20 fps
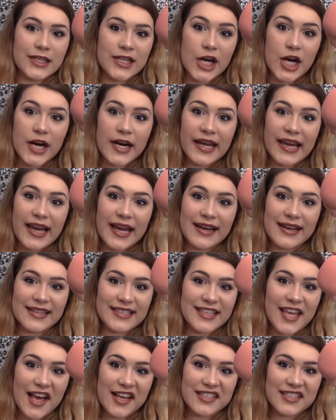dirty and
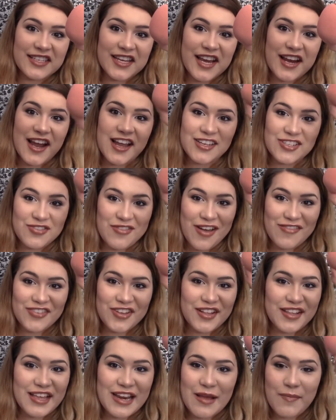disgusting. I do have
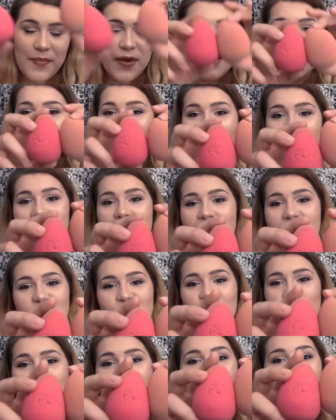to clean it, but
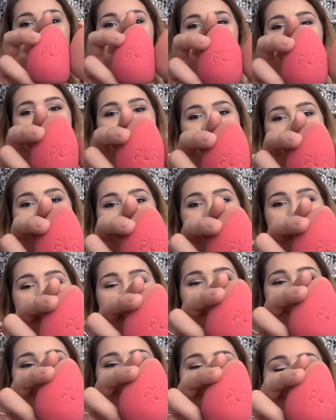um, regardless, you
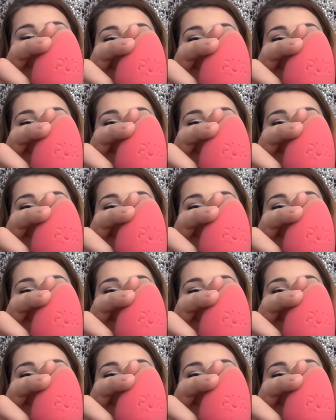can see the